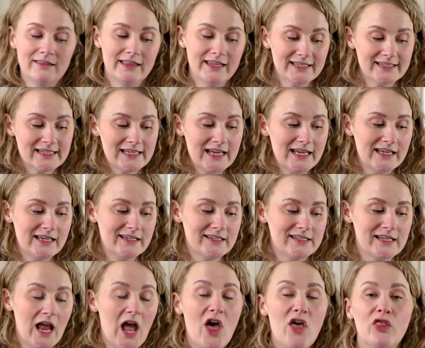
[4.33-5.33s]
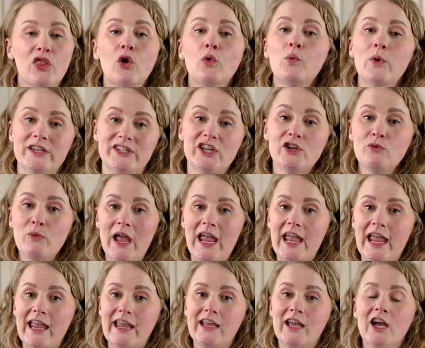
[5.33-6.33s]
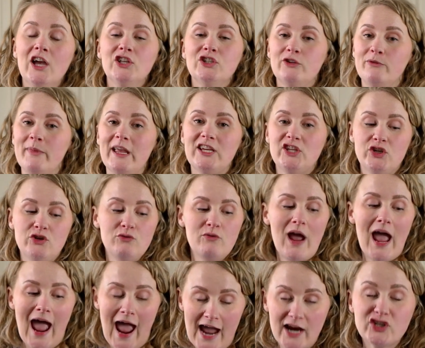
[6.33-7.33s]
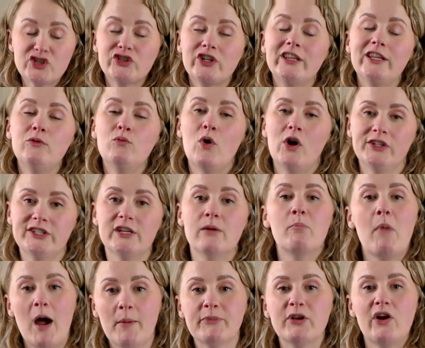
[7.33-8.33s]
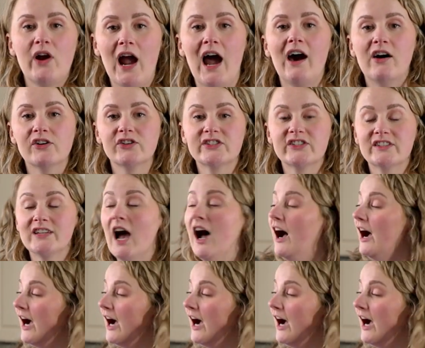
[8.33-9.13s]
This is the witchy way to make you actually want to mop your house.